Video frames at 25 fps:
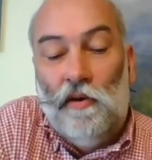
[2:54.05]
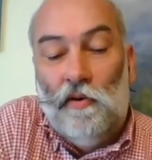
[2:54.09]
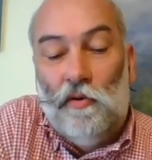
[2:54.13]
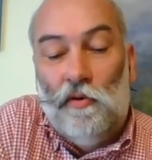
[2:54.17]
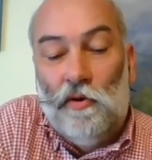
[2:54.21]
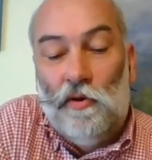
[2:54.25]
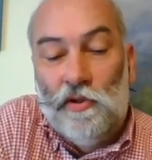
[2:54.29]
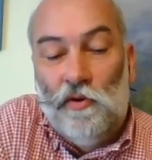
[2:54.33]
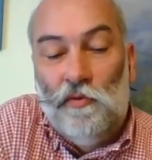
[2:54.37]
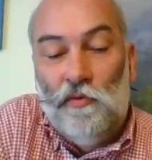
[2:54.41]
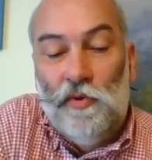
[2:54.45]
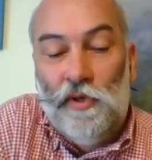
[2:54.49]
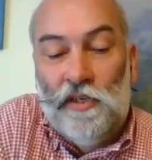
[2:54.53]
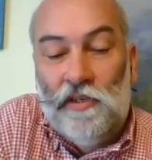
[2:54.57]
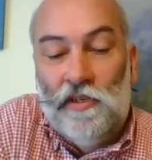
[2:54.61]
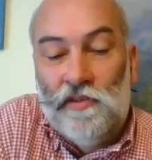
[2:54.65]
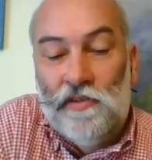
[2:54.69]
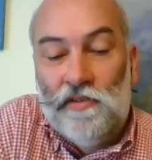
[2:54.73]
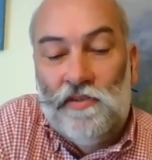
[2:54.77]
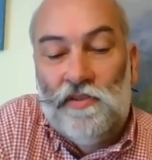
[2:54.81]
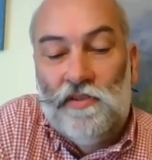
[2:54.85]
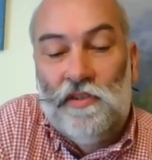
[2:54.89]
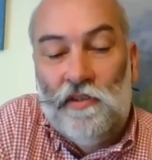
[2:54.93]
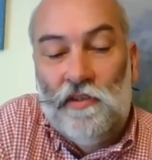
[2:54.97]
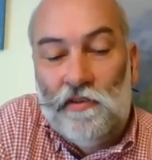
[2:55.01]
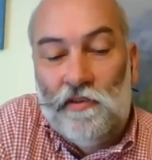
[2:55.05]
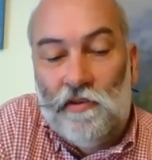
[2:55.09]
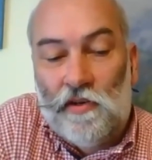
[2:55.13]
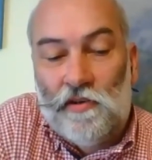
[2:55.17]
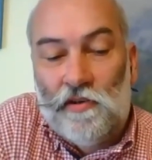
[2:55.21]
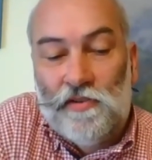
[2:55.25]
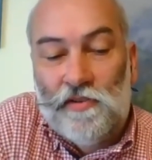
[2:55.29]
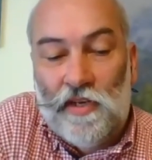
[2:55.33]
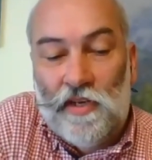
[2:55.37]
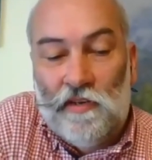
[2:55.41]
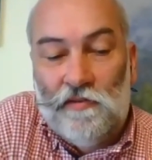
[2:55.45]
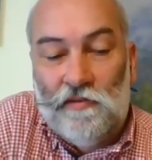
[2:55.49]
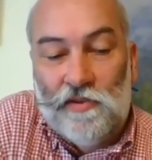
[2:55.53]
although we consider
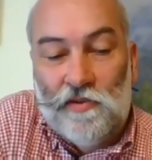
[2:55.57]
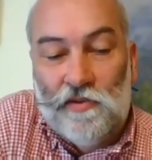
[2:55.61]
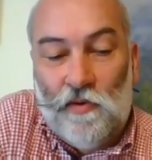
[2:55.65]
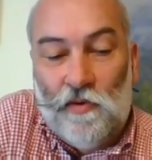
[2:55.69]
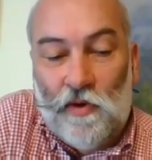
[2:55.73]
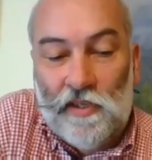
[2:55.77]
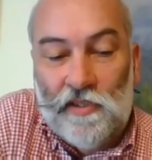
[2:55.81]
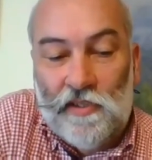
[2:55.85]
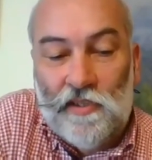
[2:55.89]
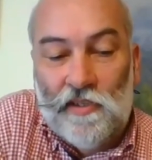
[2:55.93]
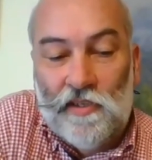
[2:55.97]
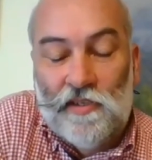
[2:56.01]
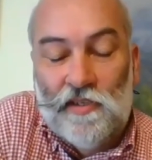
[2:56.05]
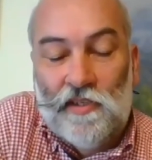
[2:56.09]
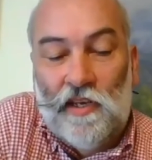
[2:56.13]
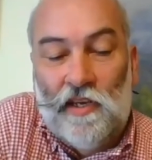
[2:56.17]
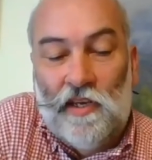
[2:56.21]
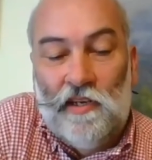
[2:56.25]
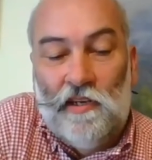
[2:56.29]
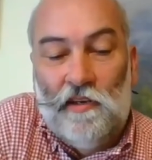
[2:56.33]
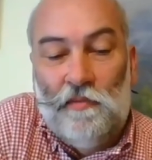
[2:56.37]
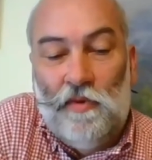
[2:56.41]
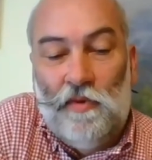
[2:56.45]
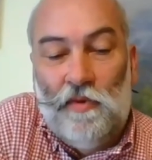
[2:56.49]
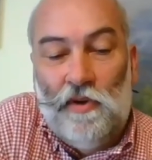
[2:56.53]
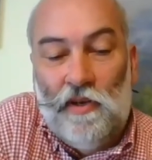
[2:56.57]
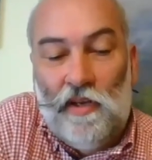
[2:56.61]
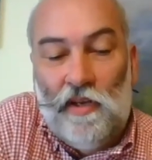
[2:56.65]
ourselves quite sustainable,